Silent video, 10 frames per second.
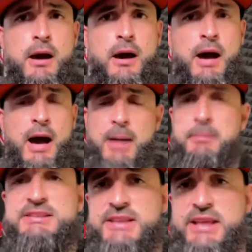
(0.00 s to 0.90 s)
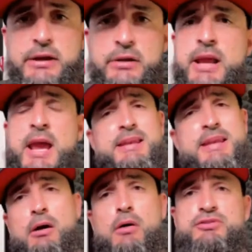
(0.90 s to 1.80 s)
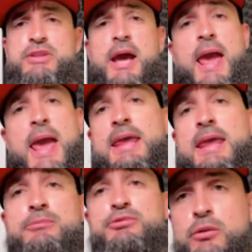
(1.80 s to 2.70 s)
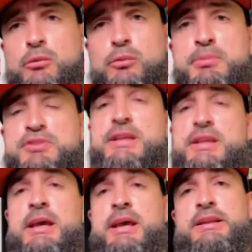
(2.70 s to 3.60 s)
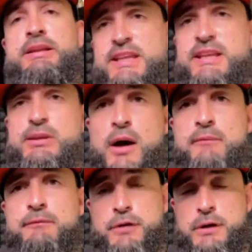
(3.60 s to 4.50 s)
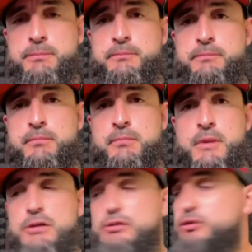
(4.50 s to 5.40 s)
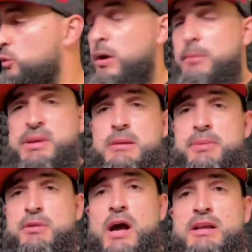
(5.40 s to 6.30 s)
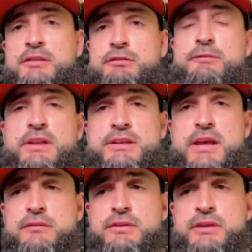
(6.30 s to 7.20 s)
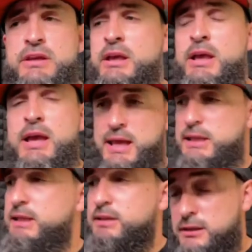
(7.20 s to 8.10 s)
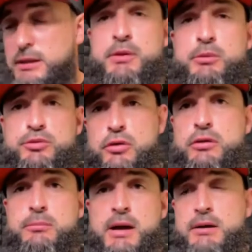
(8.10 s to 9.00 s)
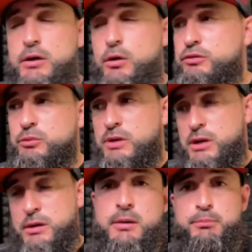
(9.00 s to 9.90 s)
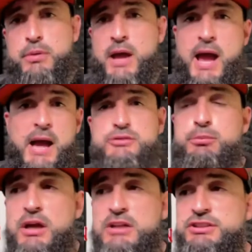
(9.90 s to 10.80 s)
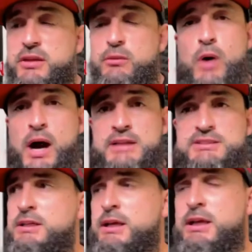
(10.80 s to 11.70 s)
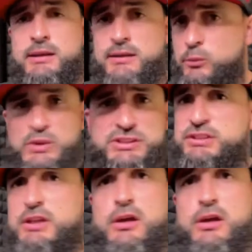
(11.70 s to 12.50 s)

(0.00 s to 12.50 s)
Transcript: I'm not scared. And now, and I'm trying to represent the city where I'm from. So PNB Rock is from Philadelphia, and in the clip he was talking about going to a housing project in Watts, which is